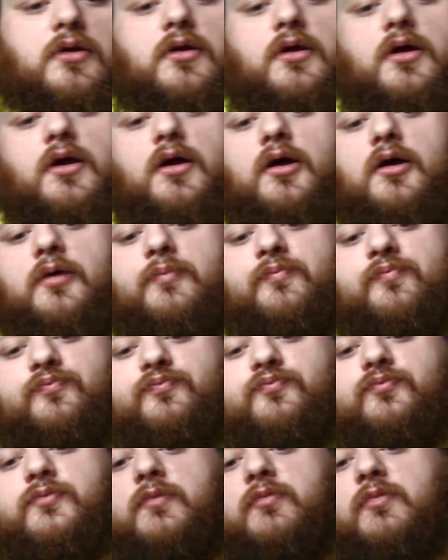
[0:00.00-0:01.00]
Let
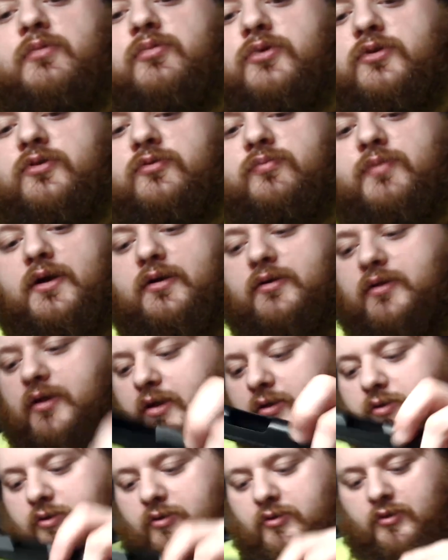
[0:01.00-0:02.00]
me put this back
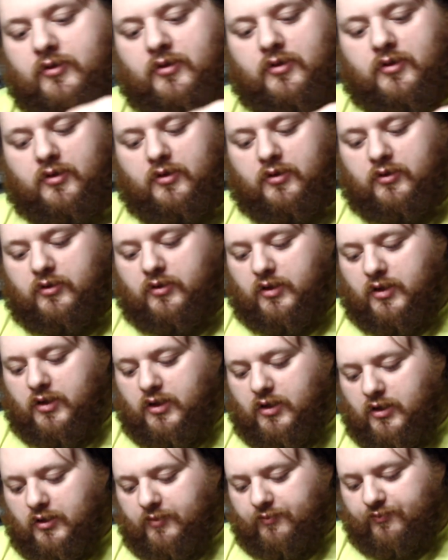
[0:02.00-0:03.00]
together.
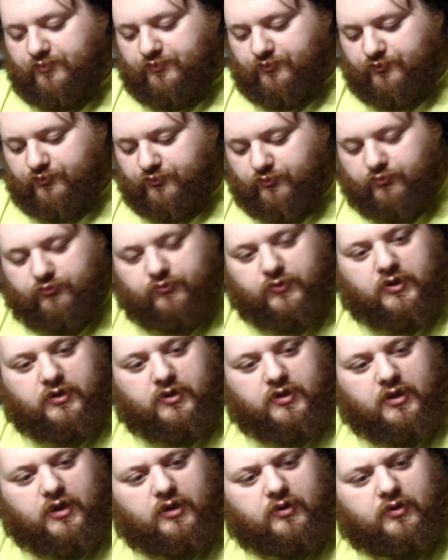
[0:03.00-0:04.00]
But
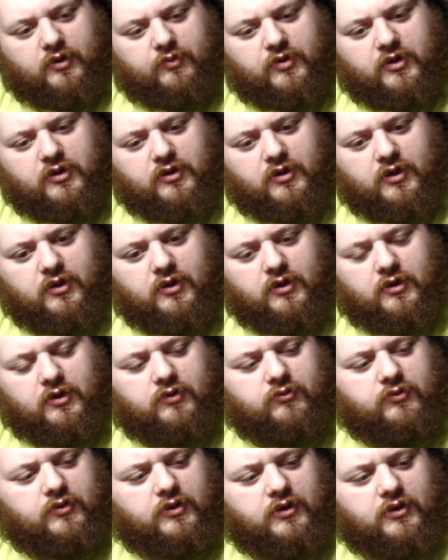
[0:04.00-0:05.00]
yeah, I mean, I
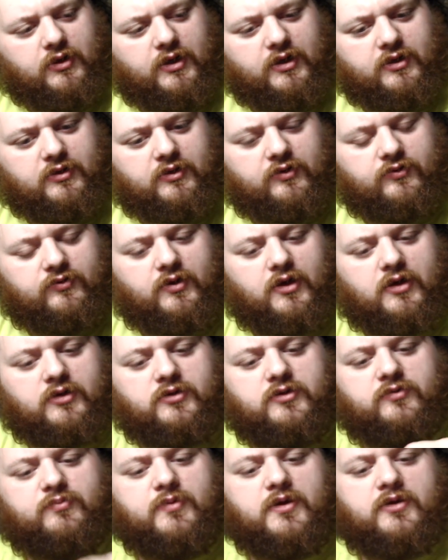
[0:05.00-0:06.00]
really like this.
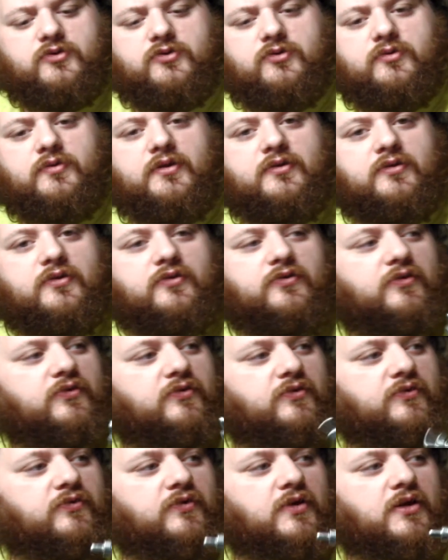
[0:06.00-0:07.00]
Just make sure that this
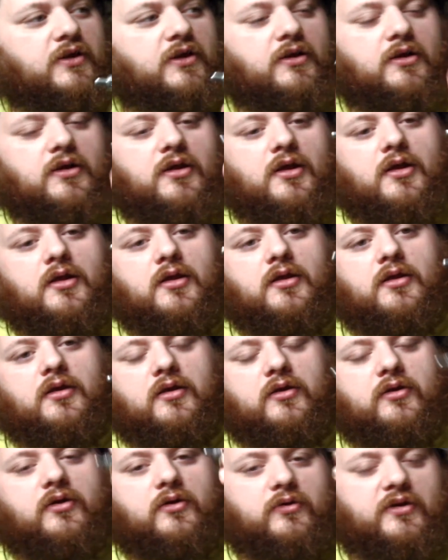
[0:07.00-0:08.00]
isn't seated,
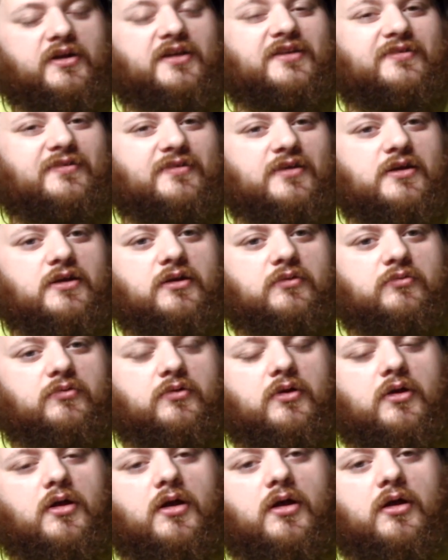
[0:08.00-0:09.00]
or is seated
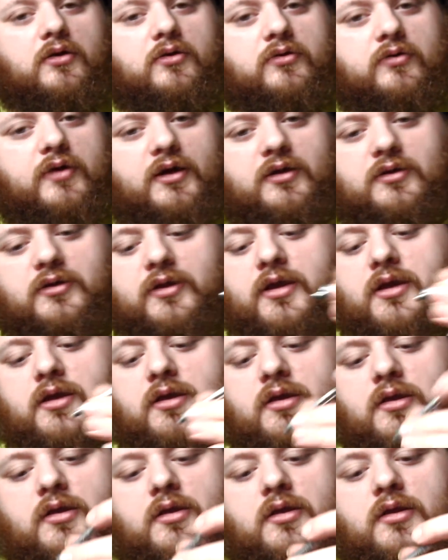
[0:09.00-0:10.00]
correctly.
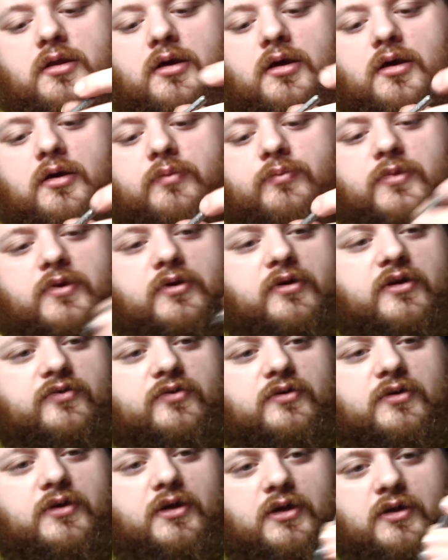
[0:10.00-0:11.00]
There
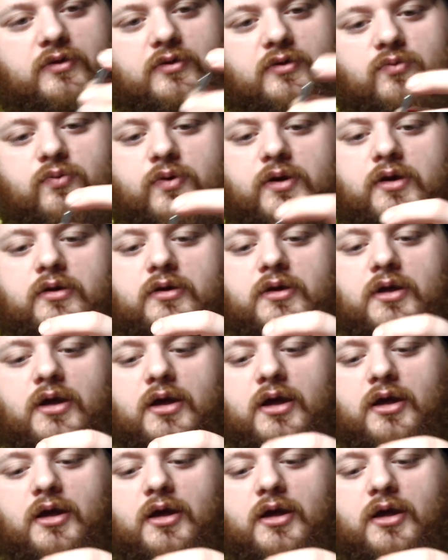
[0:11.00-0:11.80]
isn't anything weird.